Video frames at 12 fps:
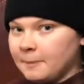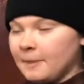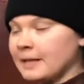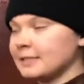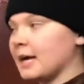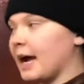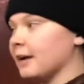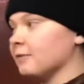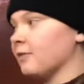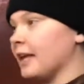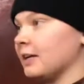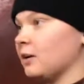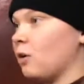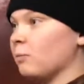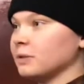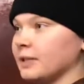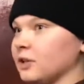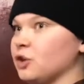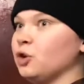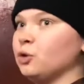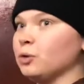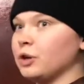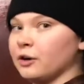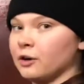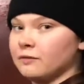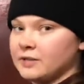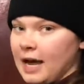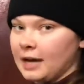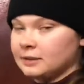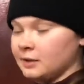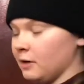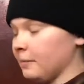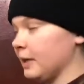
That's kind of like almost like the new year of taxidermy.